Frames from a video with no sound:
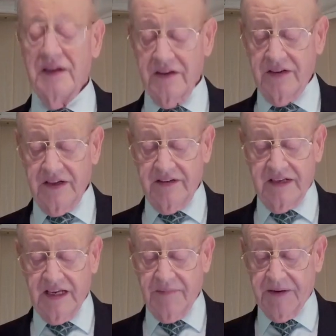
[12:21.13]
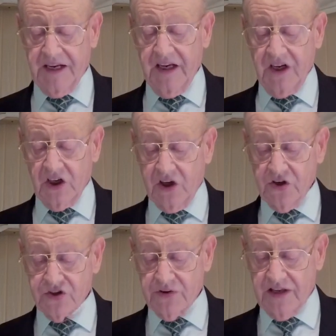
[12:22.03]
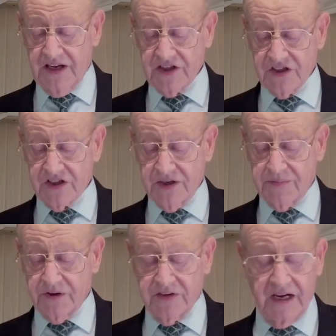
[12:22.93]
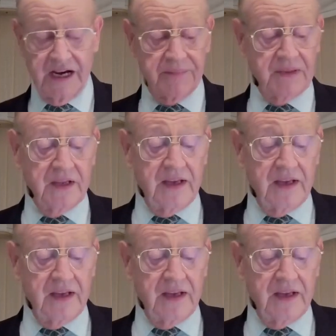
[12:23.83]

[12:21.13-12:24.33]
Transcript: You need to keep a close relationship with God.